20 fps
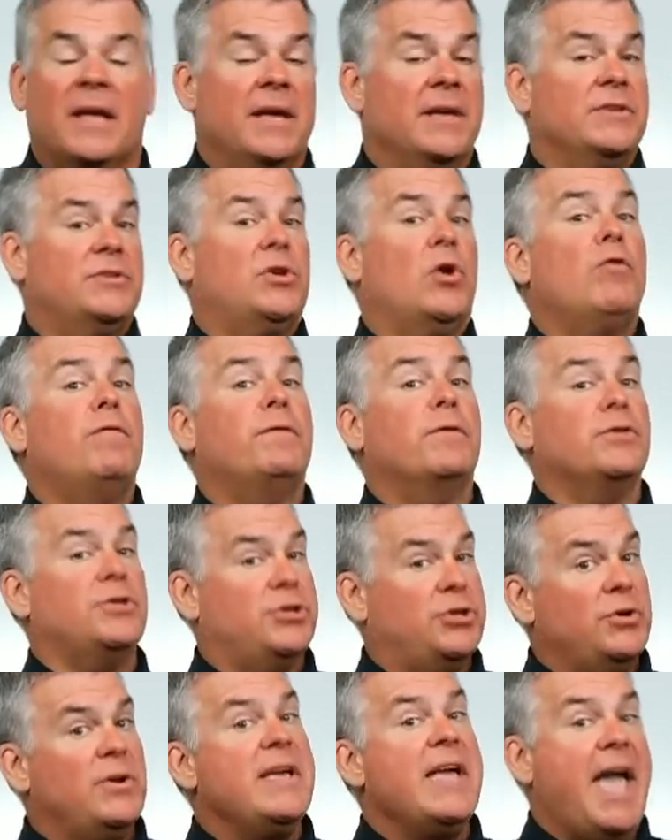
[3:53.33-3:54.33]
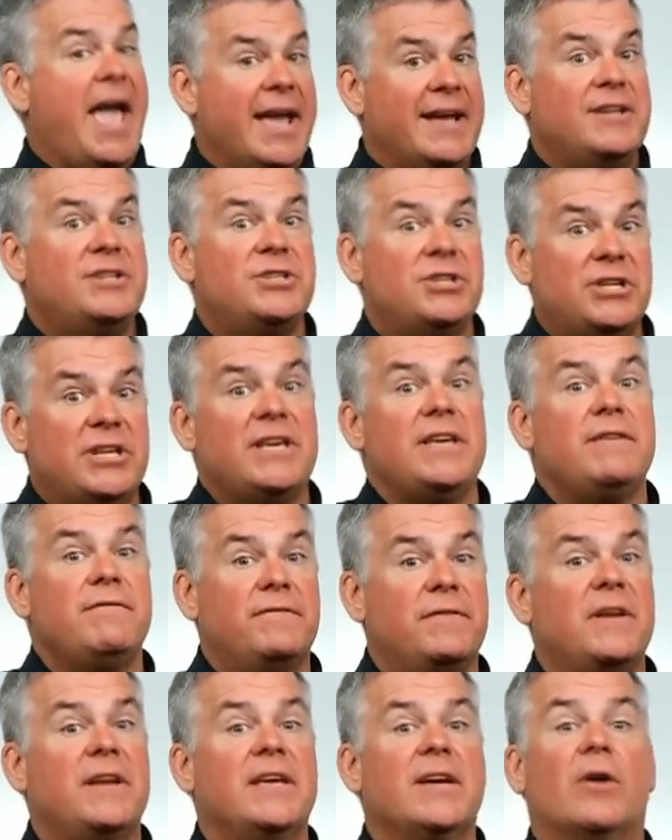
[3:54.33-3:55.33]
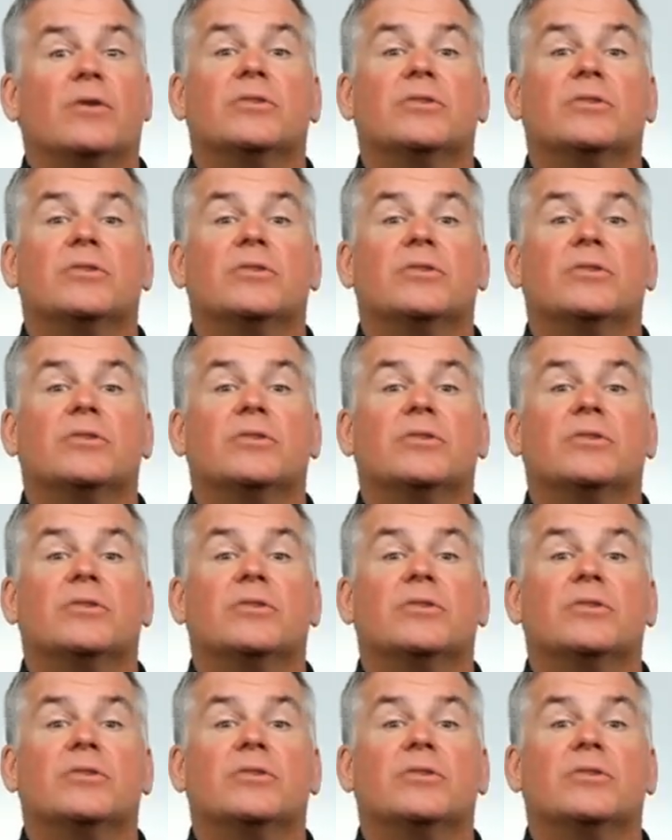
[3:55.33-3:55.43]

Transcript: So for shooting HD video,